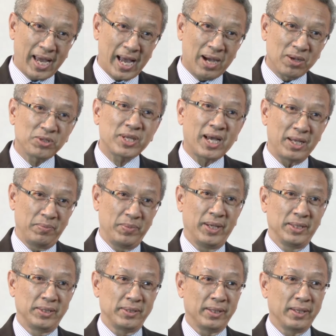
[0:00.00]
outside
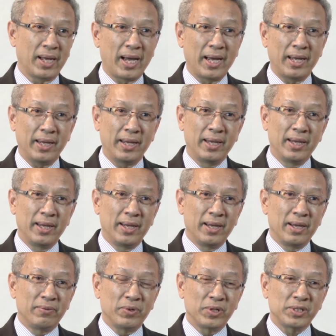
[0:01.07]
medicine. I
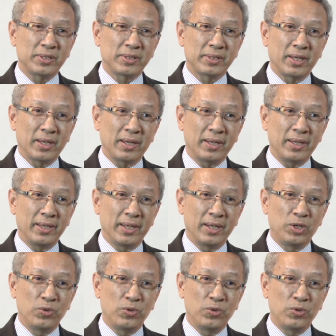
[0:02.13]
was uh,